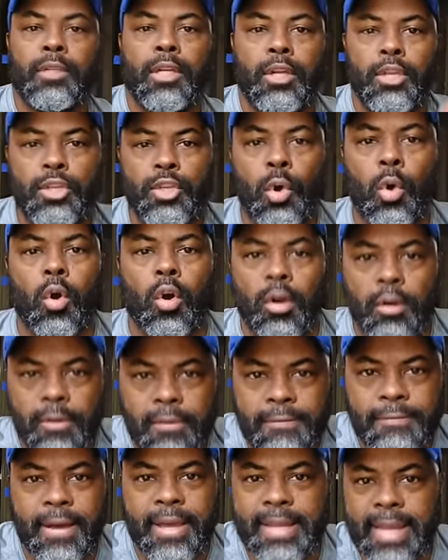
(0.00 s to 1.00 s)
your
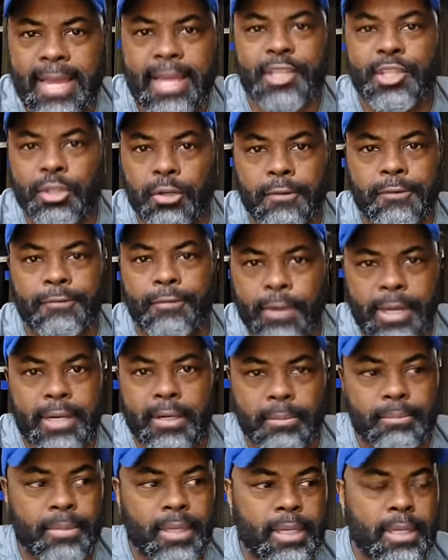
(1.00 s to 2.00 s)
financial
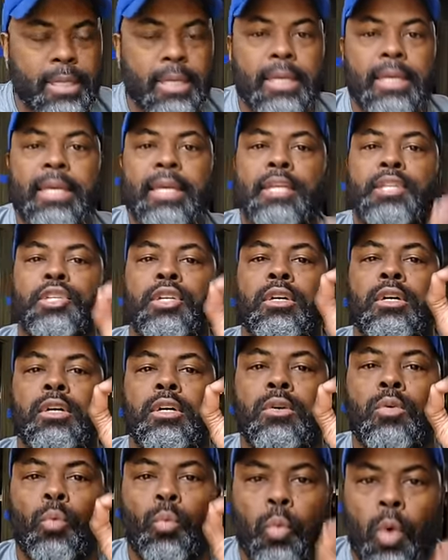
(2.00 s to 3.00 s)
freedom is
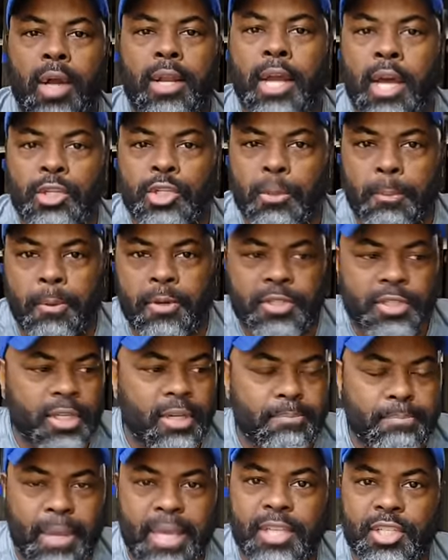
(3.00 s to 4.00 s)

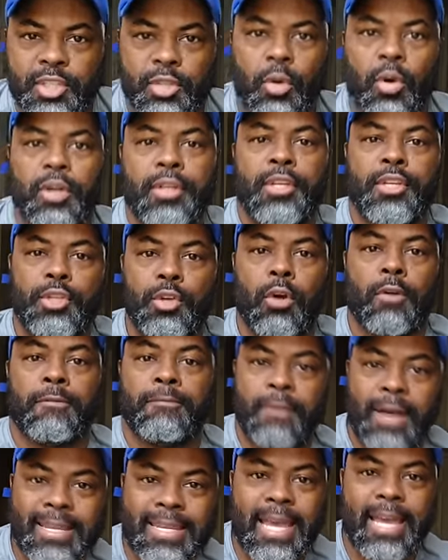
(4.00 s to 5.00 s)
100% based on your
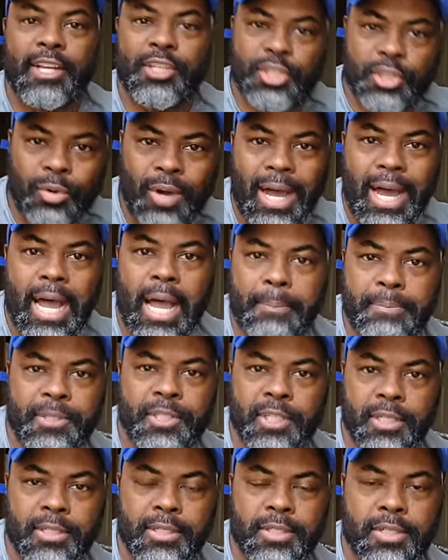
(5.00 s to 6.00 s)
financial
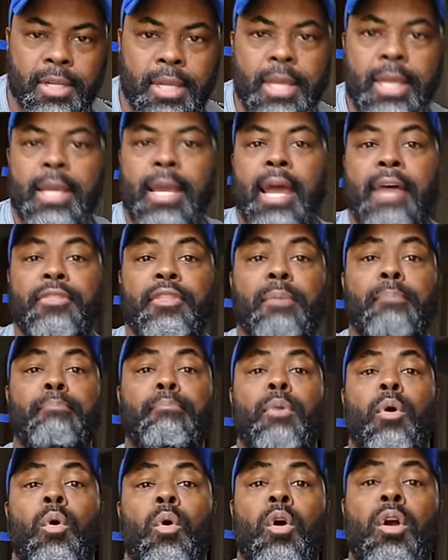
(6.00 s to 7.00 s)
options and the
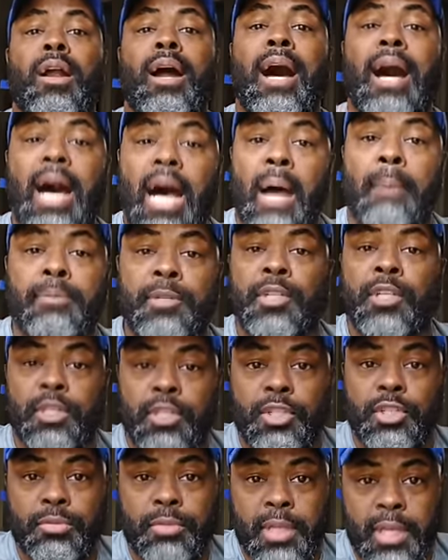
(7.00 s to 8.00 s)
more
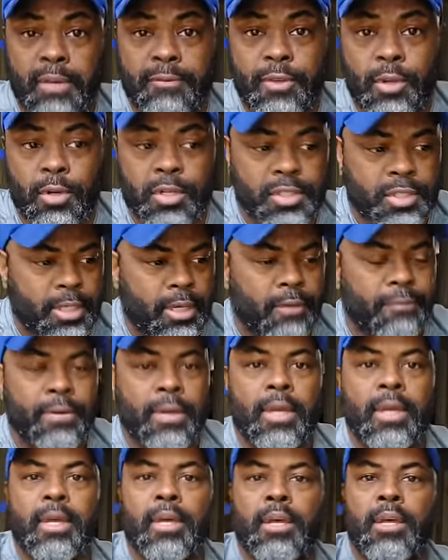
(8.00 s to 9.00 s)
options you give yourself
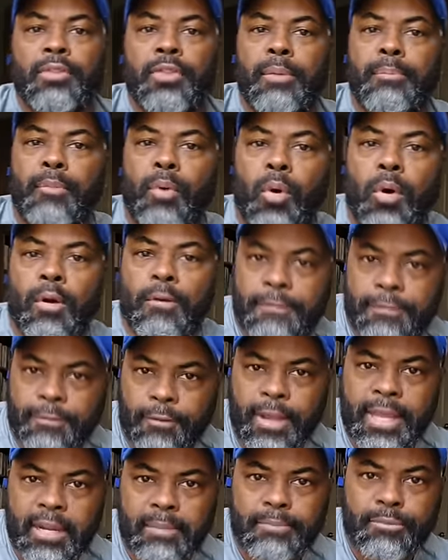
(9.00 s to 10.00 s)
the more
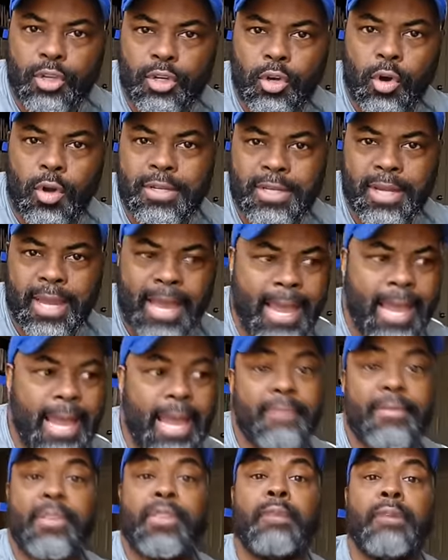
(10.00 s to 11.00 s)
freedom you're going to
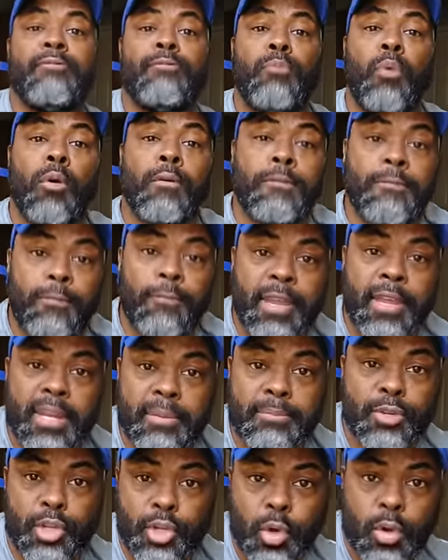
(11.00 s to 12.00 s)
have and the more
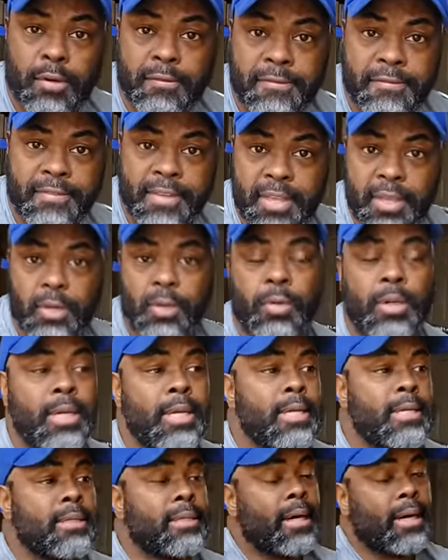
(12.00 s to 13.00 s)
freedom you're going to feel
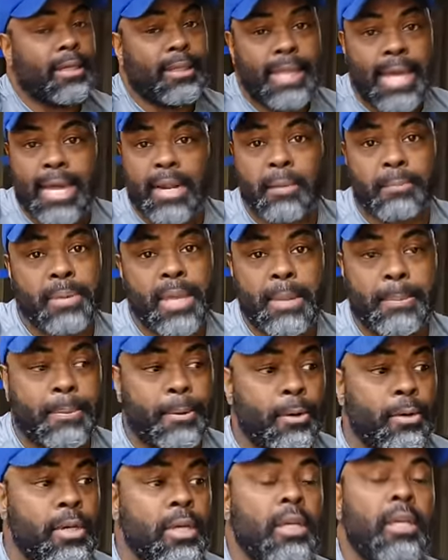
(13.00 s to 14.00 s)
a lot of
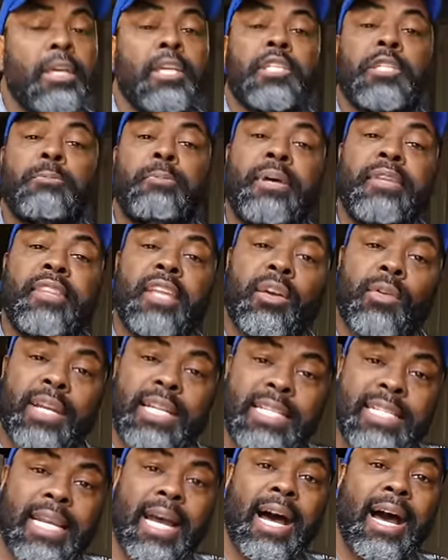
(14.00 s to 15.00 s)
people spend their
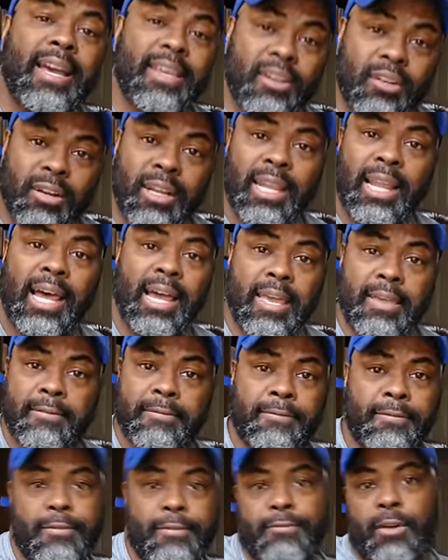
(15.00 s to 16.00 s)
entire
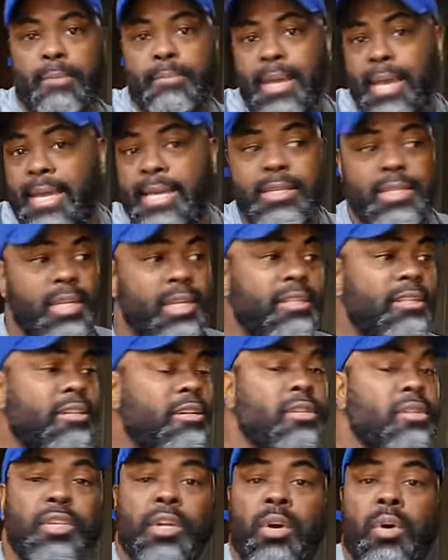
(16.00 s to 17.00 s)
life from 18
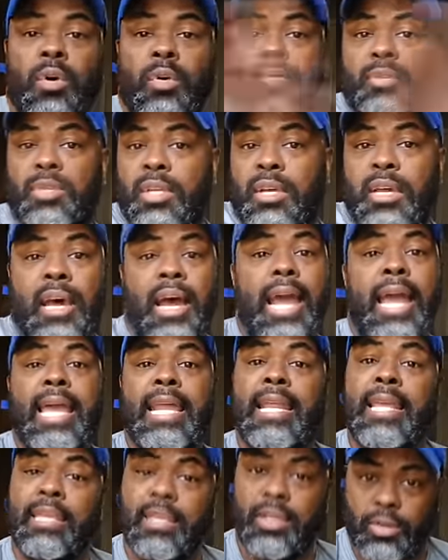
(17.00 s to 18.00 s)
years old to
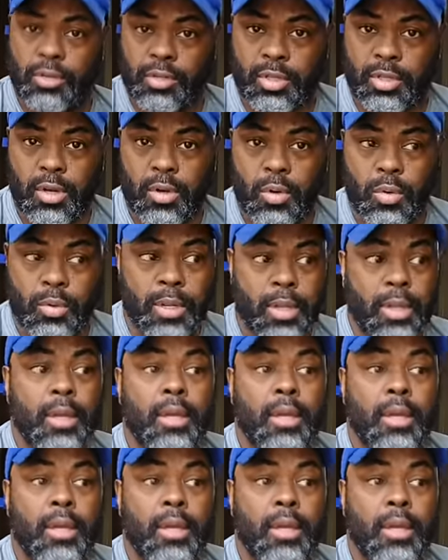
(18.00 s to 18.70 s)
80 years old